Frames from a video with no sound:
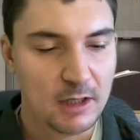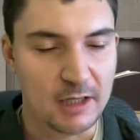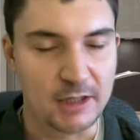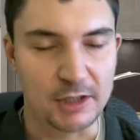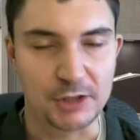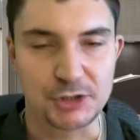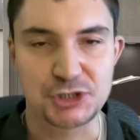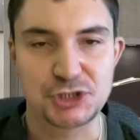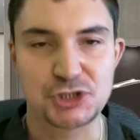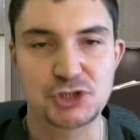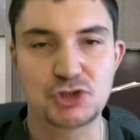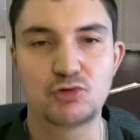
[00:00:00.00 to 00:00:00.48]

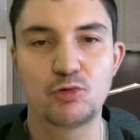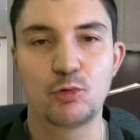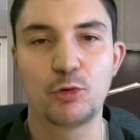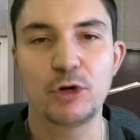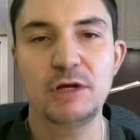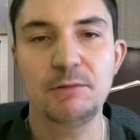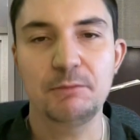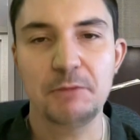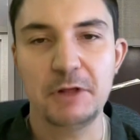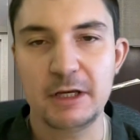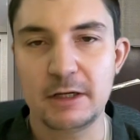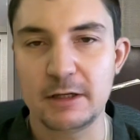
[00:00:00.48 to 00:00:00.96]
An
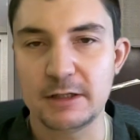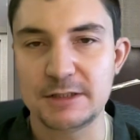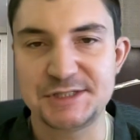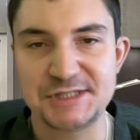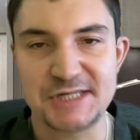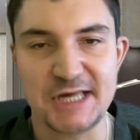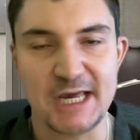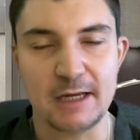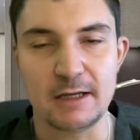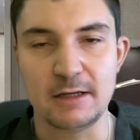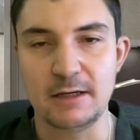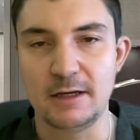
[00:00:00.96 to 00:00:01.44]
extremely
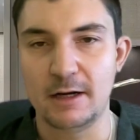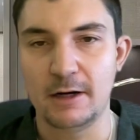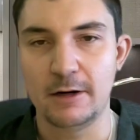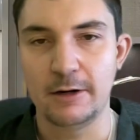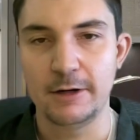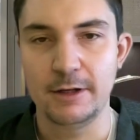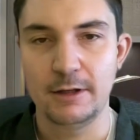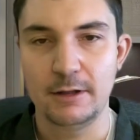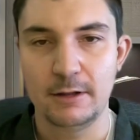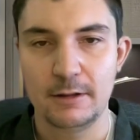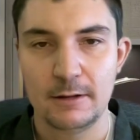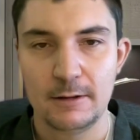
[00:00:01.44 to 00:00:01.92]
good
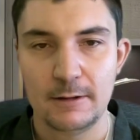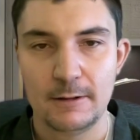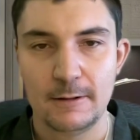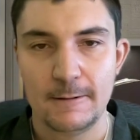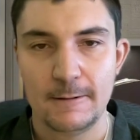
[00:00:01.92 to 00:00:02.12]
secondary,